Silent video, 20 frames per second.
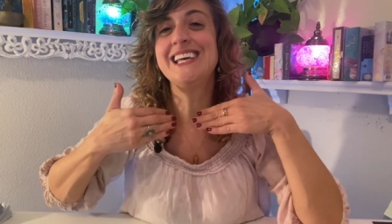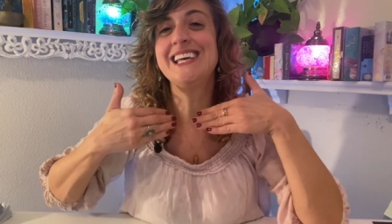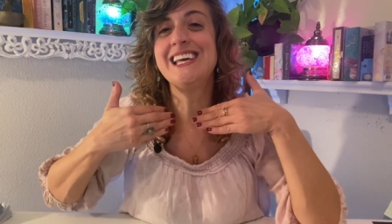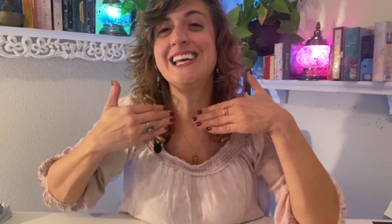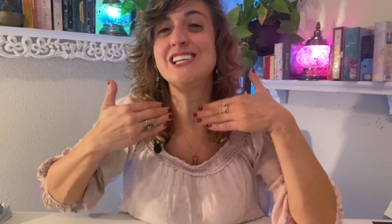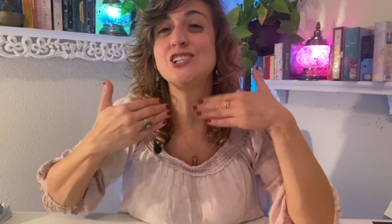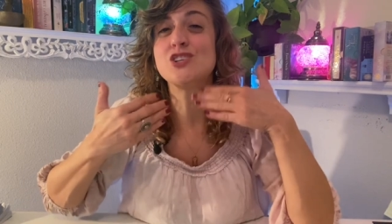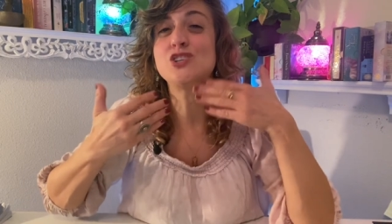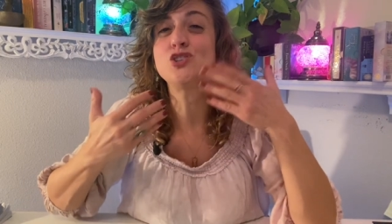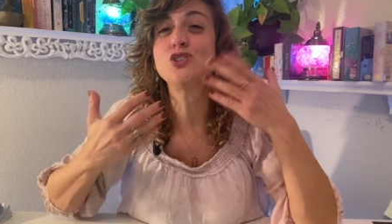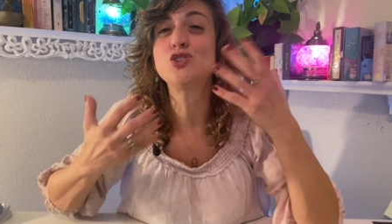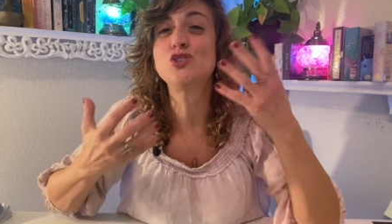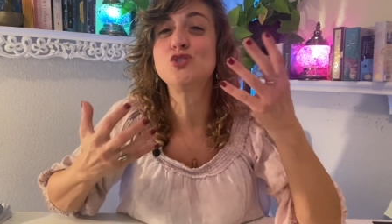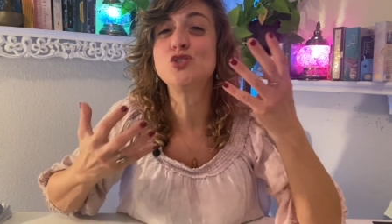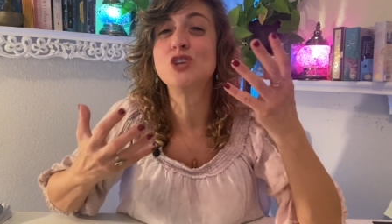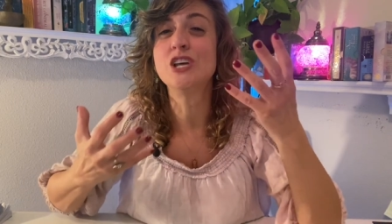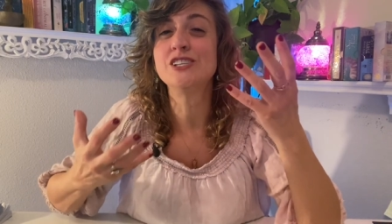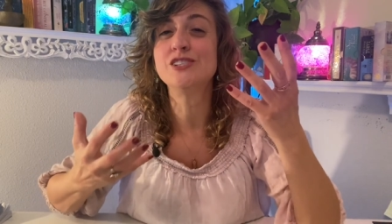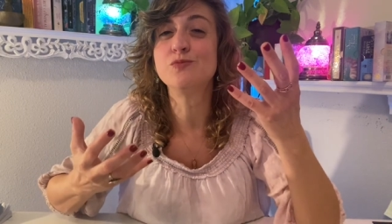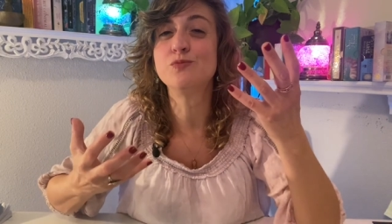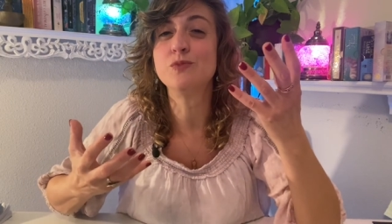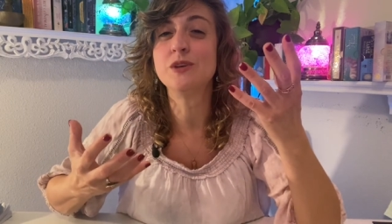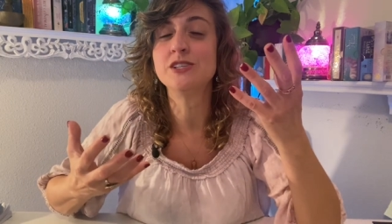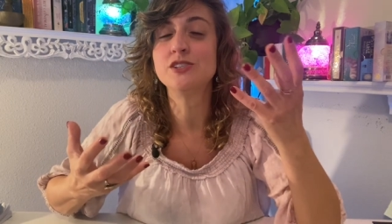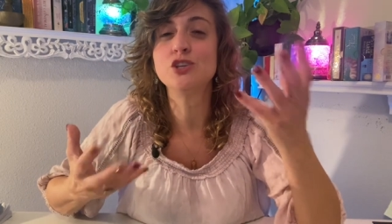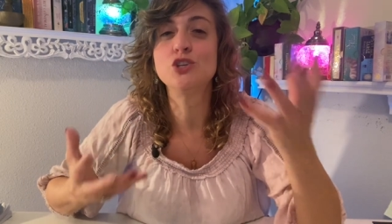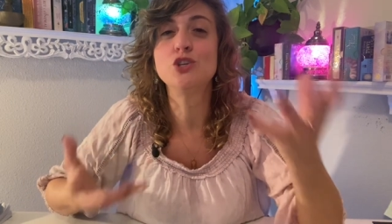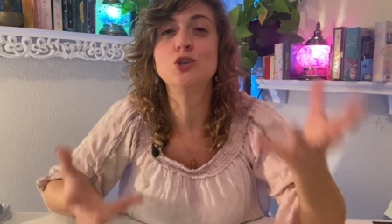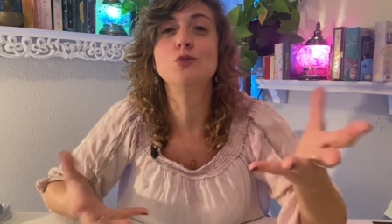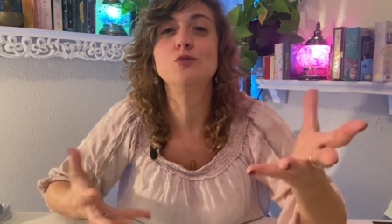is a, is a, is
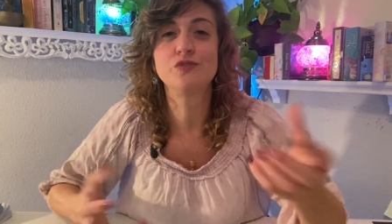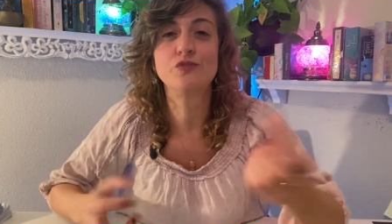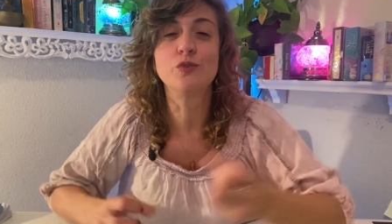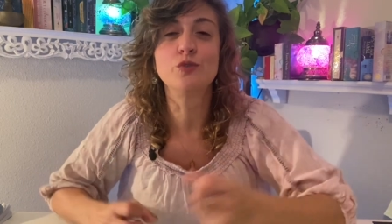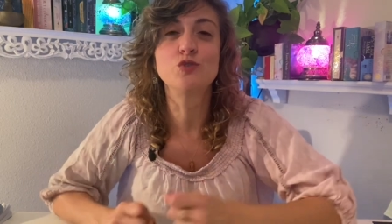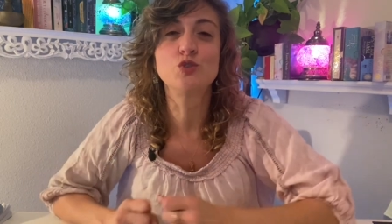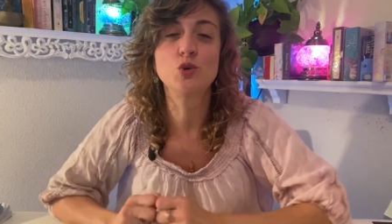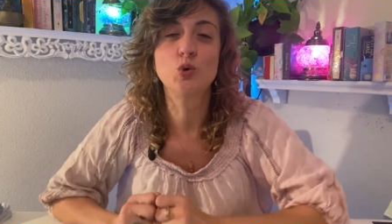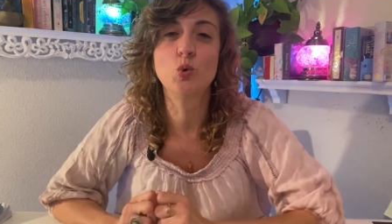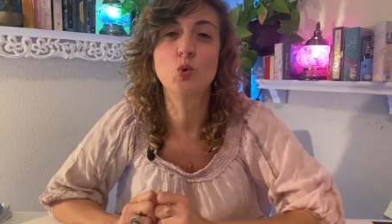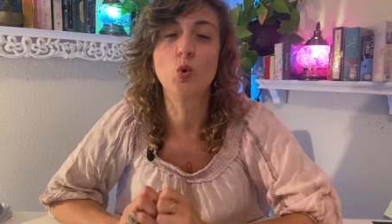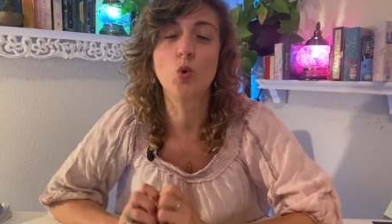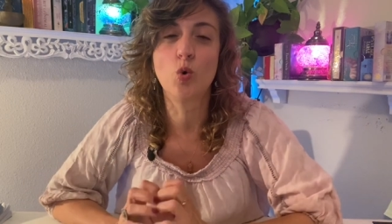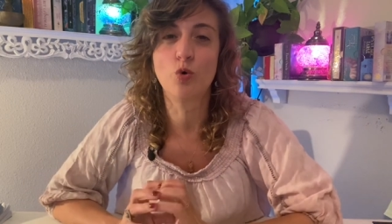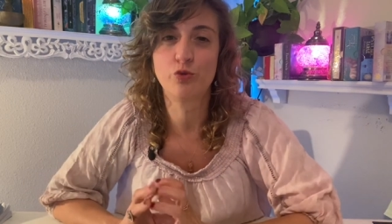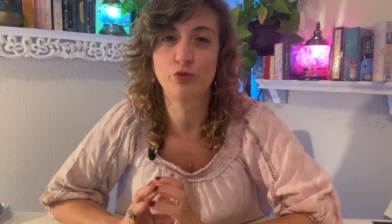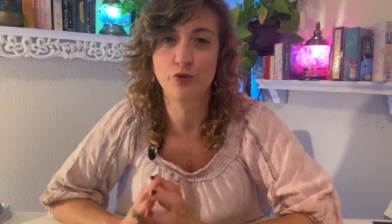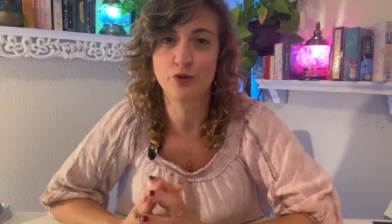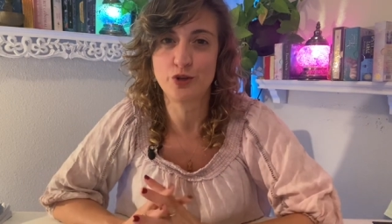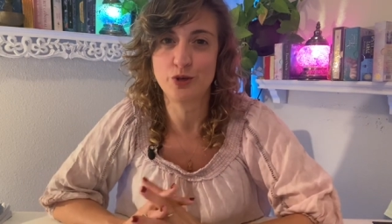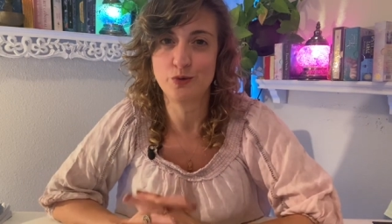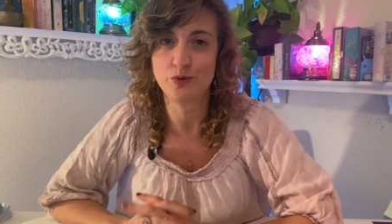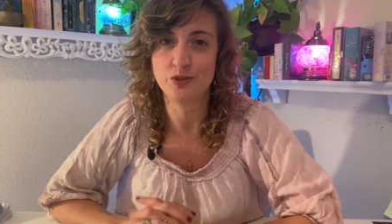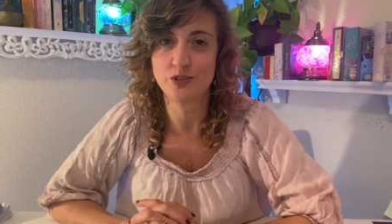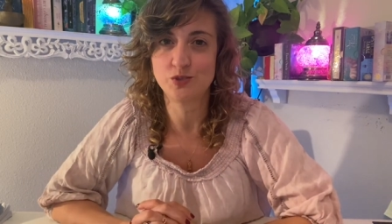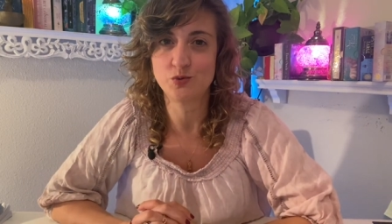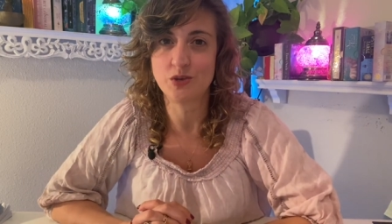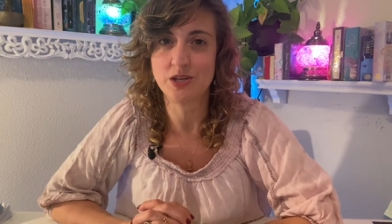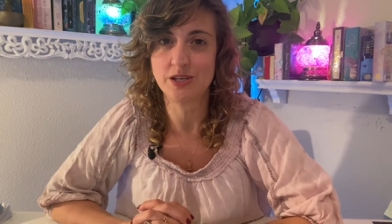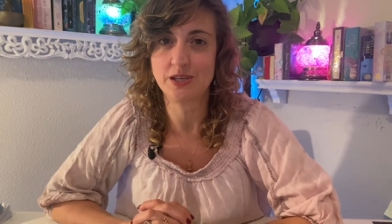a useful tool for you
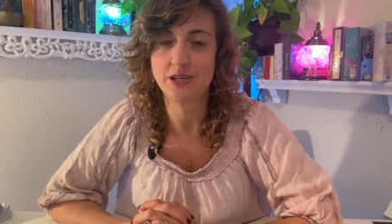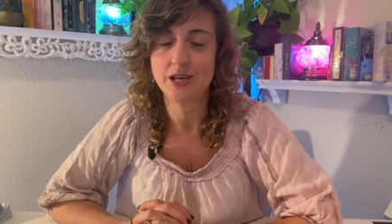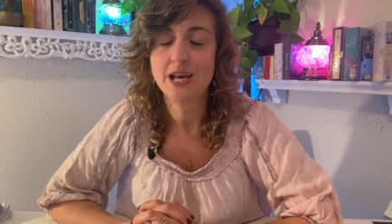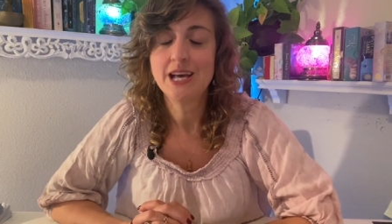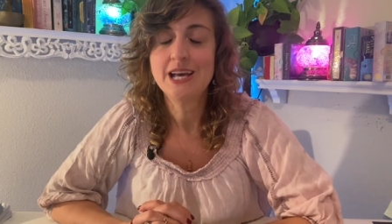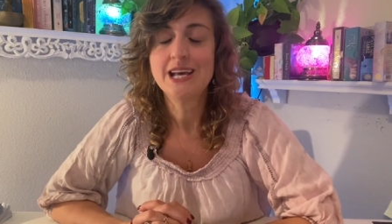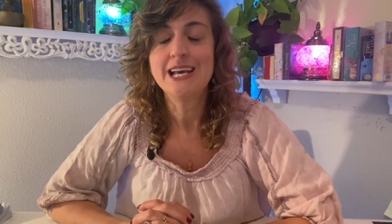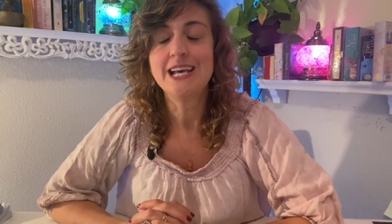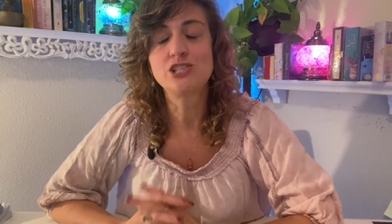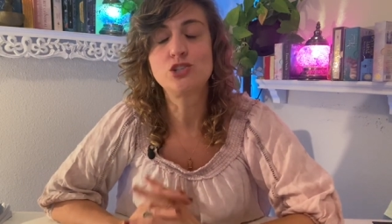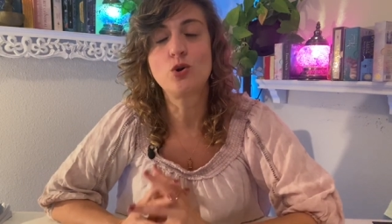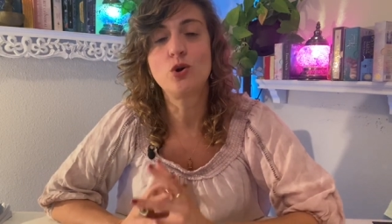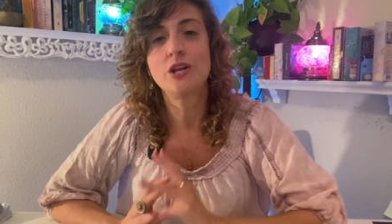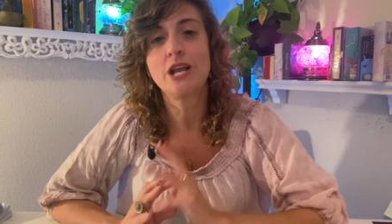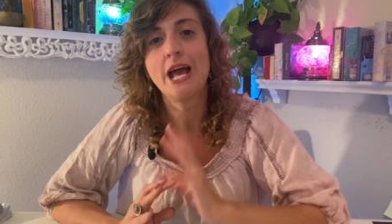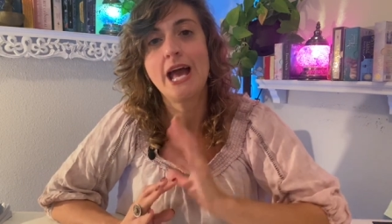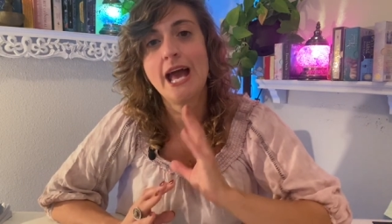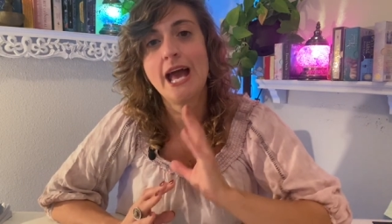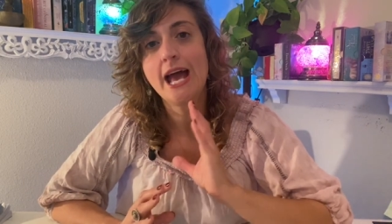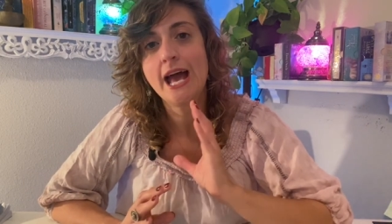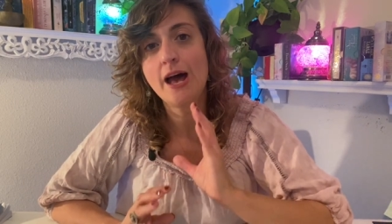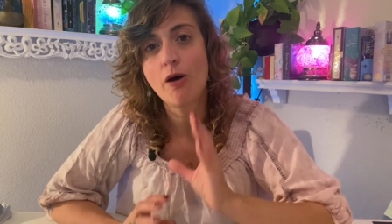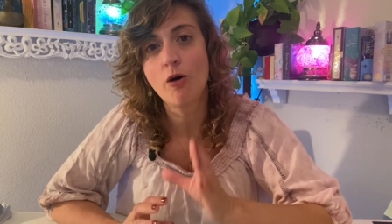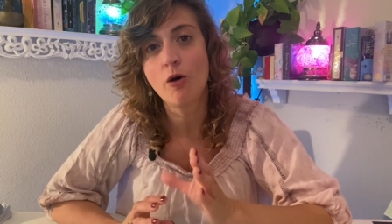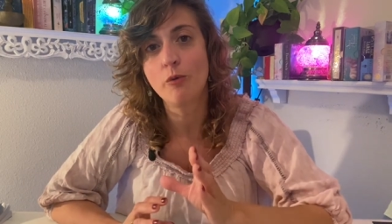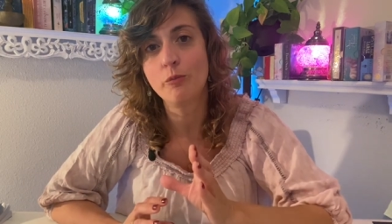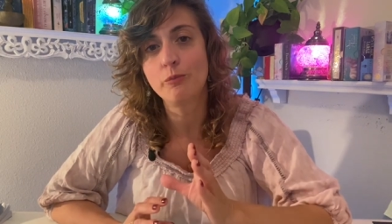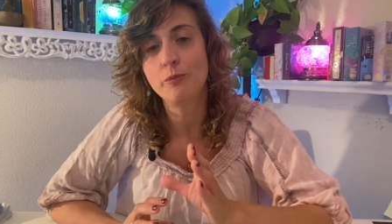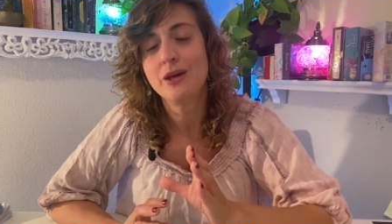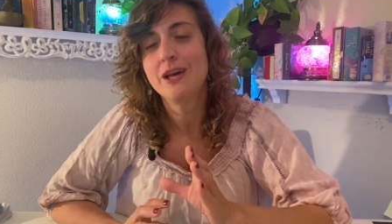this week. It's going to
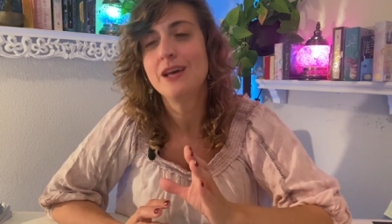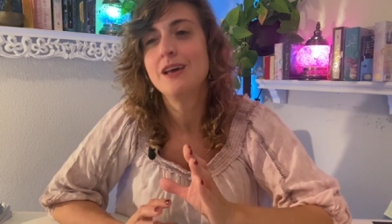help